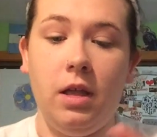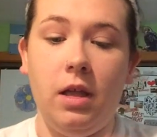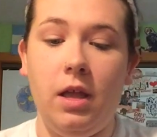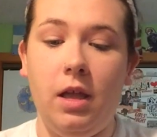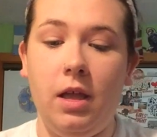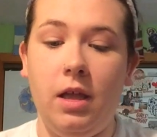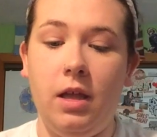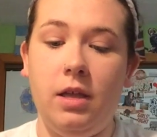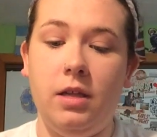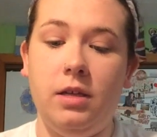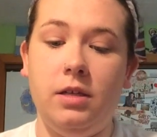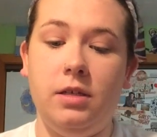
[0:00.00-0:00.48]

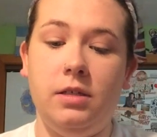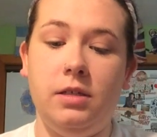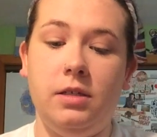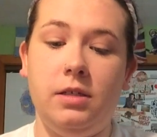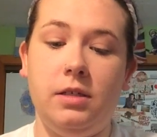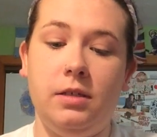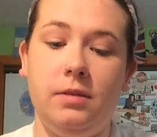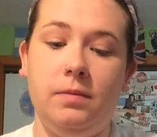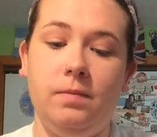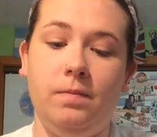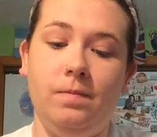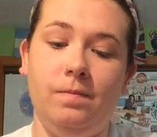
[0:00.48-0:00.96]

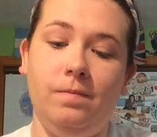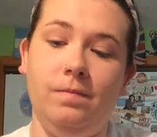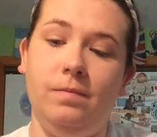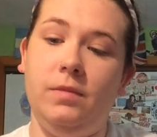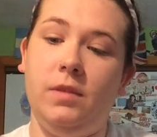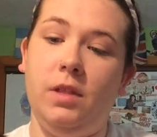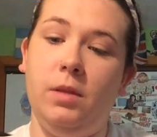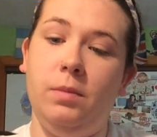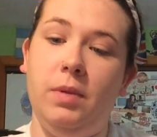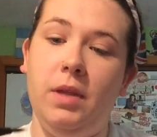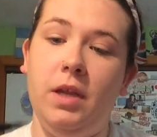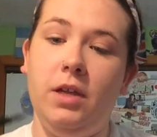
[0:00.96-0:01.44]
And
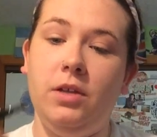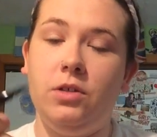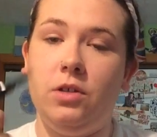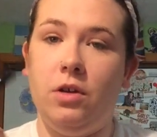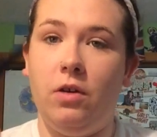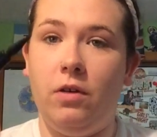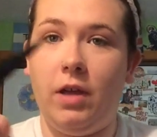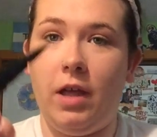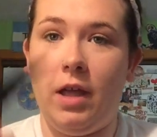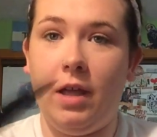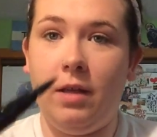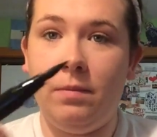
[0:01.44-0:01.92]
the
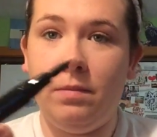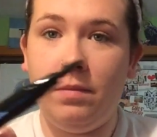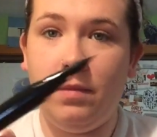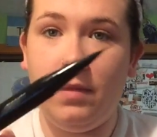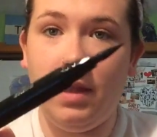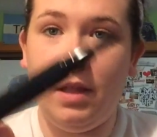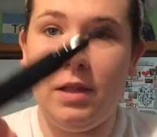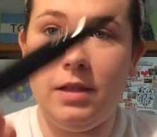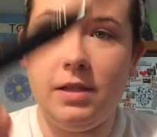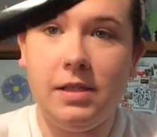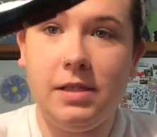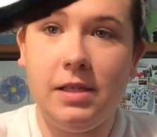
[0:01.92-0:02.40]
picture, okay.
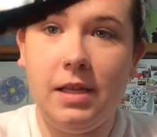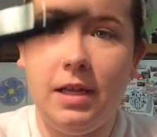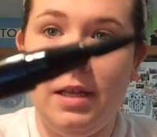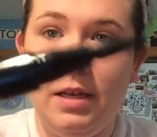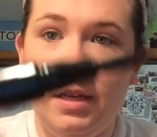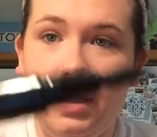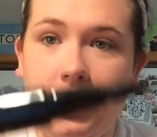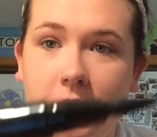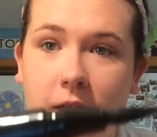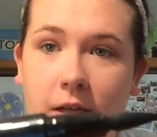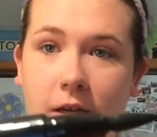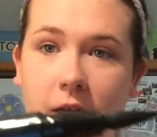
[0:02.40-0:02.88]
It
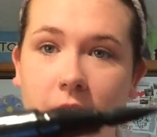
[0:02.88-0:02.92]
said it